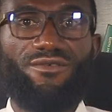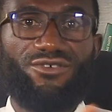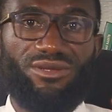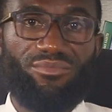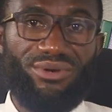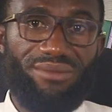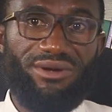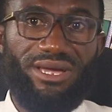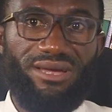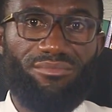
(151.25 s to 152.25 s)
For the
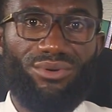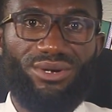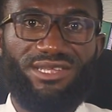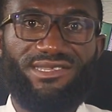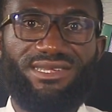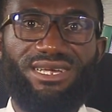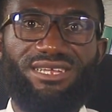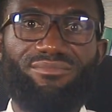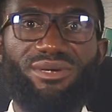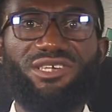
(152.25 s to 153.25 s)
primary endpoint
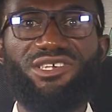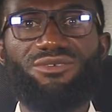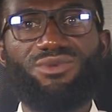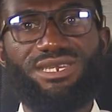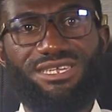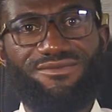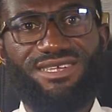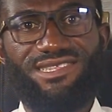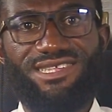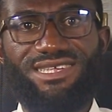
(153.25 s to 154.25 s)
in patients with
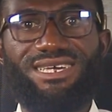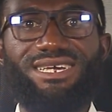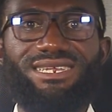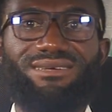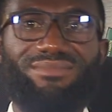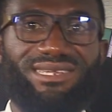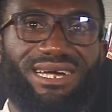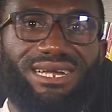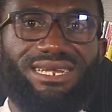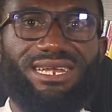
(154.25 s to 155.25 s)
DVT, the
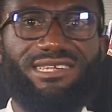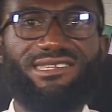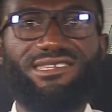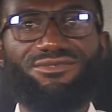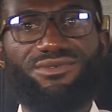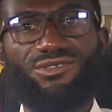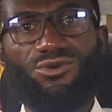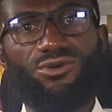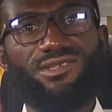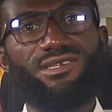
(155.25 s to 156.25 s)
meta-analysis
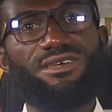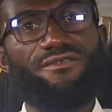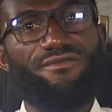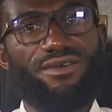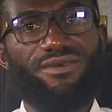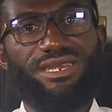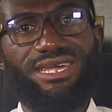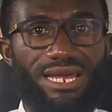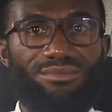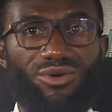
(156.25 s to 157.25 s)
results favored
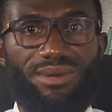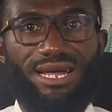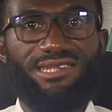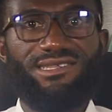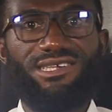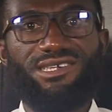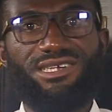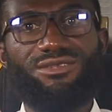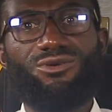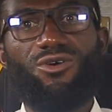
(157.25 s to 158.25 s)
early
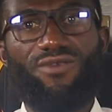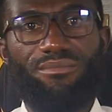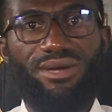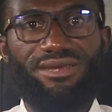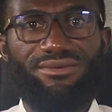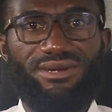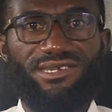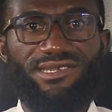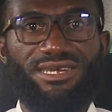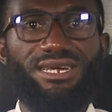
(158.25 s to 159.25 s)
mobilization over bed
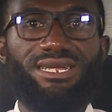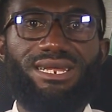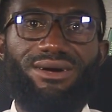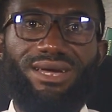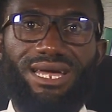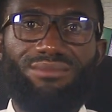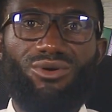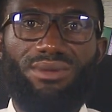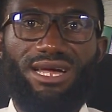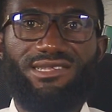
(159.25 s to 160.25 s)
rest. Now, early
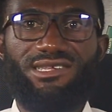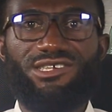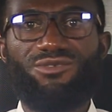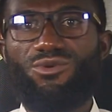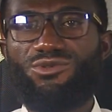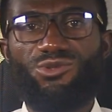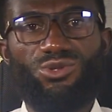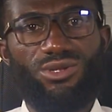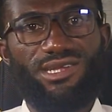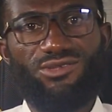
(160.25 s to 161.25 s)
mobilization was
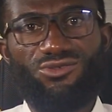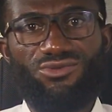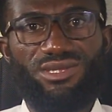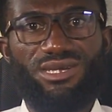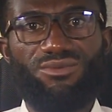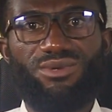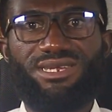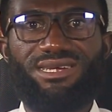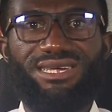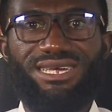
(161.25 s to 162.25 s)
not associated
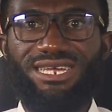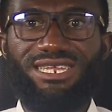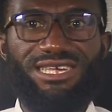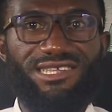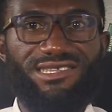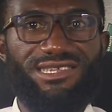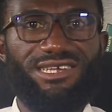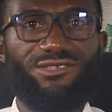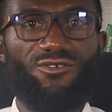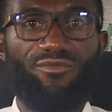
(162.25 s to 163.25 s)
with any
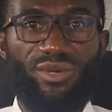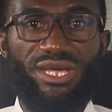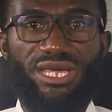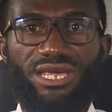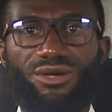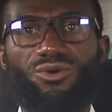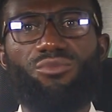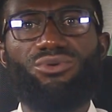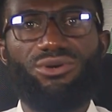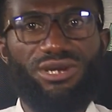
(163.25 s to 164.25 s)
incidence of PE or
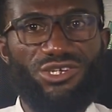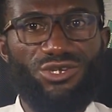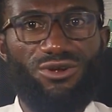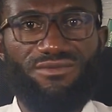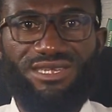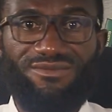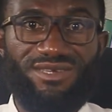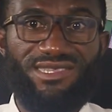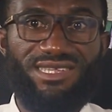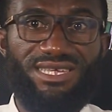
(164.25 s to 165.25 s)
progression of
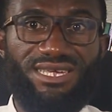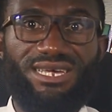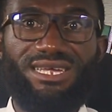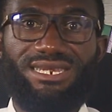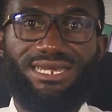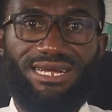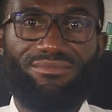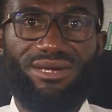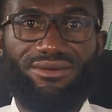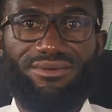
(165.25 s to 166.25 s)
DVT than
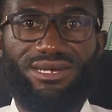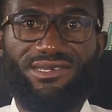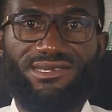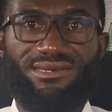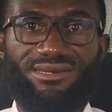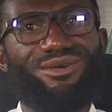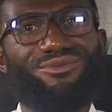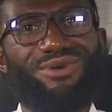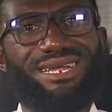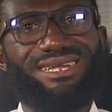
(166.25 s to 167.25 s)
bed rest.
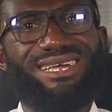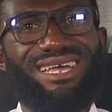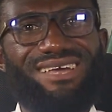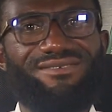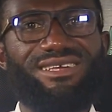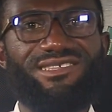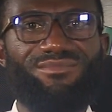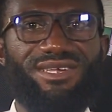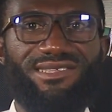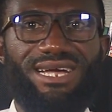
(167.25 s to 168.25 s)
What are the
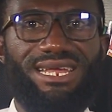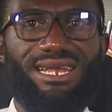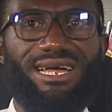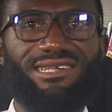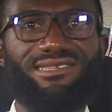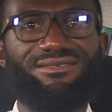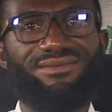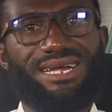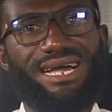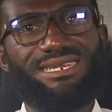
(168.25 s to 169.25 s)
evidence-based guidelines
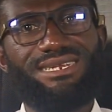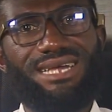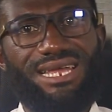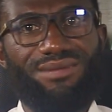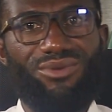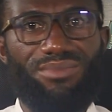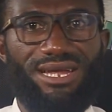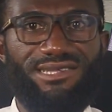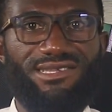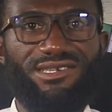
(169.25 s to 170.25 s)
regarding early
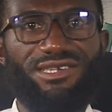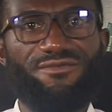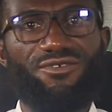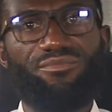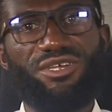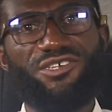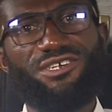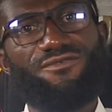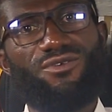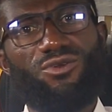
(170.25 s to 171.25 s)
mobilization for
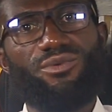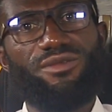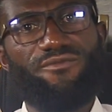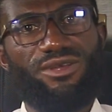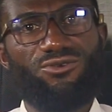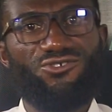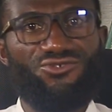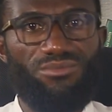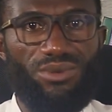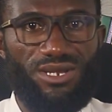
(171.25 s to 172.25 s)
patients following venous
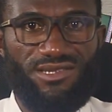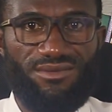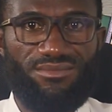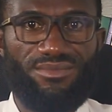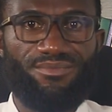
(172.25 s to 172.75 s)
thrombolism?